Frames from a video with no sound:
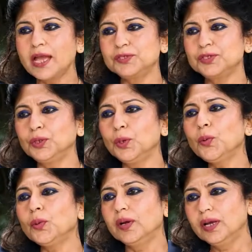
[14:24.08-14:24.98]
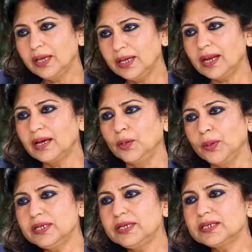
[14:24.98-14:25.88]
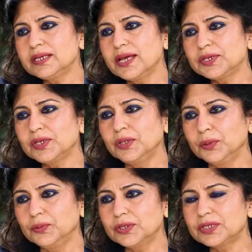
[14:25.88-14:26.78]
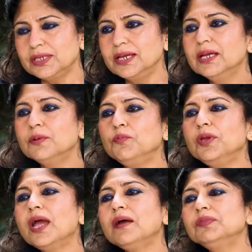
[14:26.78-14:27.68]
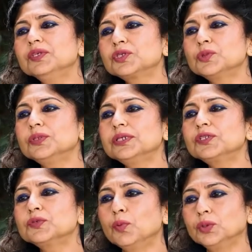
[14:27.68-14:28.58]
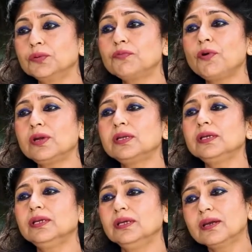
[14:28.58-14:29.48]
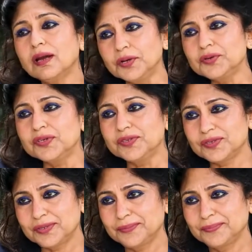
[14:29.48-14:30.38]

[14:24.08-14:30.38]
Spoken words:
As you know, in Noida International University, we have the students more than 40 countries.